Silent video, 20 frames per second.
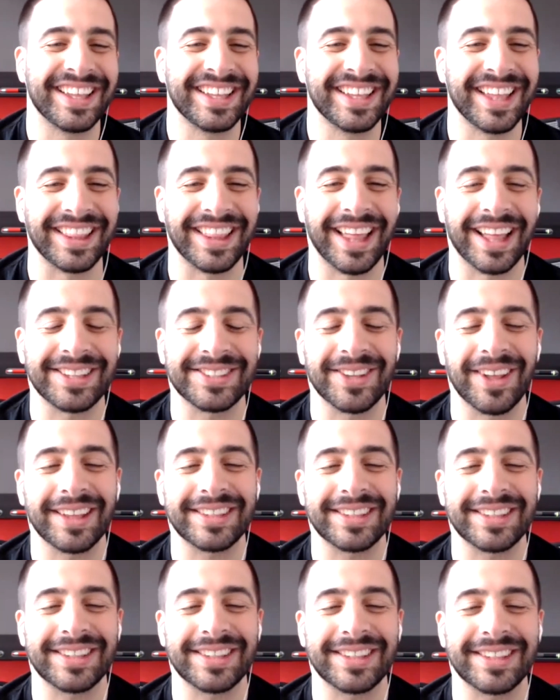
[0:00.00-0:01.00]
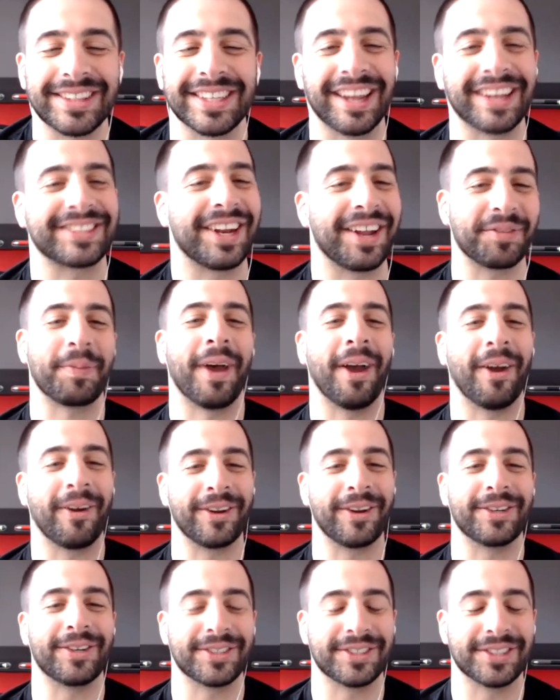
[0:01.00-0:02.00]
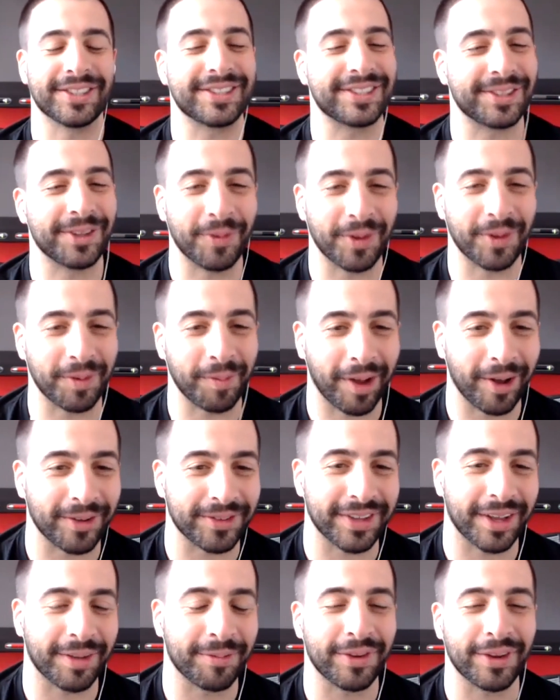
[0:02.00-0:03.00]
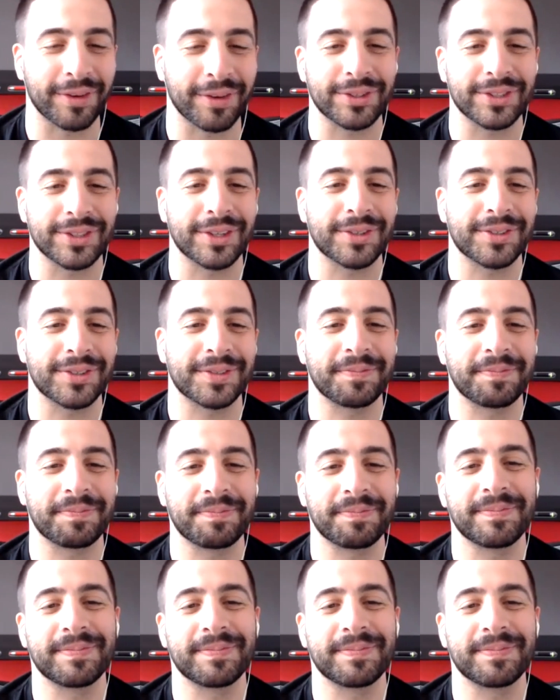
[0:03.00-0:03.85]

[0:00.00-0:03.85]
yeah, that's the connection I have to Power Rangers. It's still one of my all-time favorite shows.